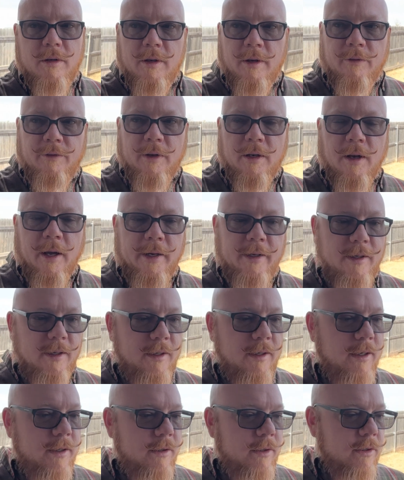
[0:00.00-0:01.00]
if you'd like to
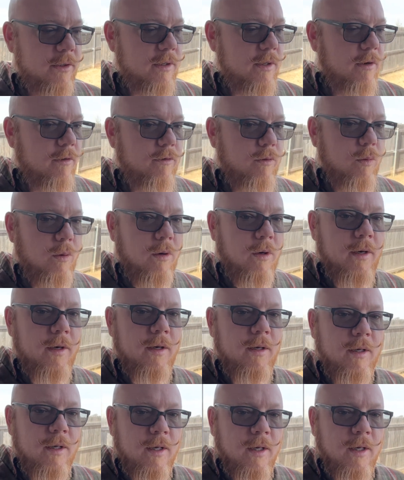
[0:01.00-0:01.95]
get yourself one.